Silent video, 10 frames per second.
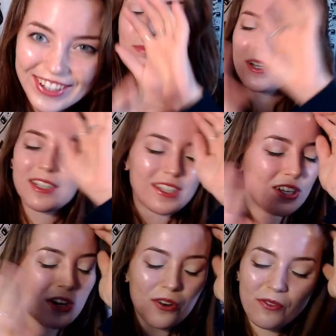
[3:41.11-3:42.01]
But, you
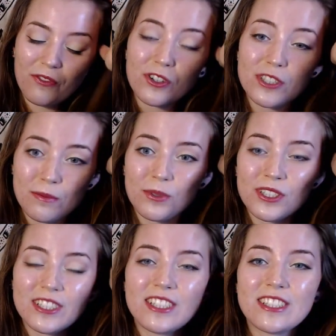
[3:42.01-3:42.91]
know, for
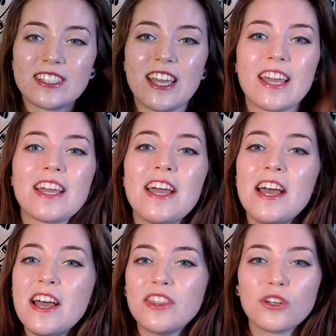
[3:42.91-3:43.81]
simplicity's sake,
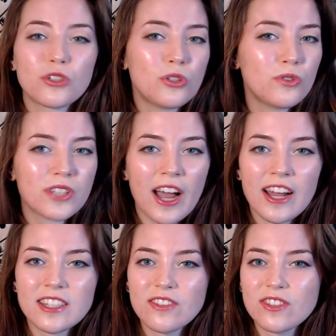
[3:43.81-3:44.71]
they're two
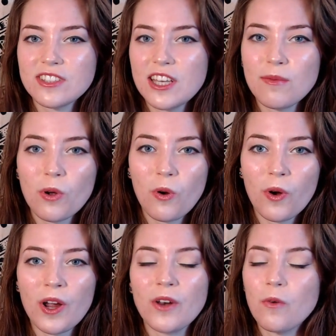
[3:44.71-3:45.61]
sides of the same
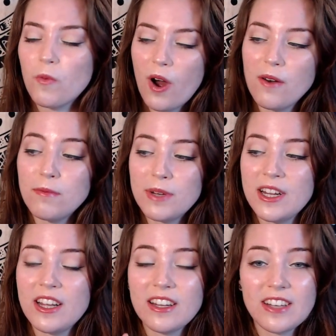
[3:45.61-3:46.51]
coin, one
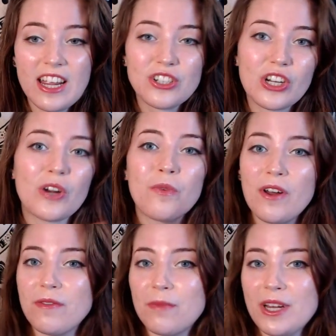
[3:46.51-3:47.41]
being nature,
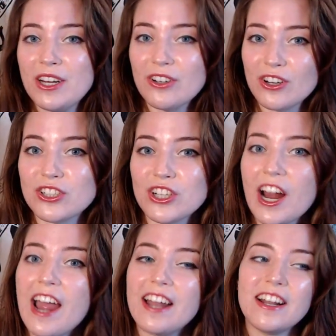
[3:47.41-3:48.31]
one being nurture,
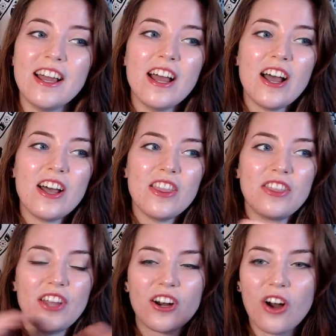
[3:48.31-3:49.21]
and
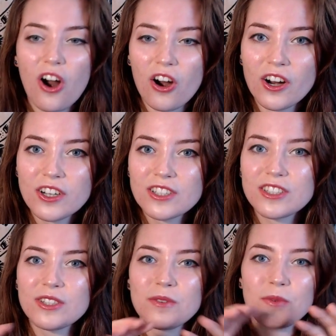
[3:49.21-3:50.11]
their
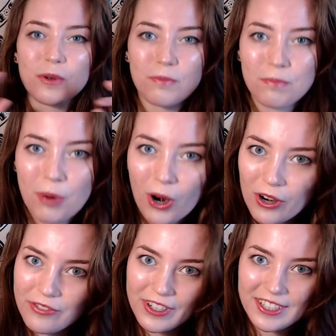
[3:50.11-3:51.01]
arcs were
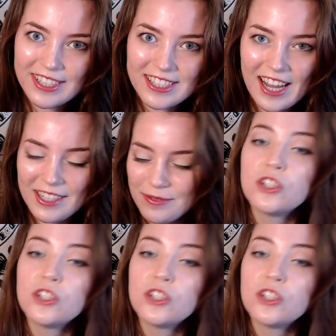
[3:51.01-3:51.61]
perfectly done.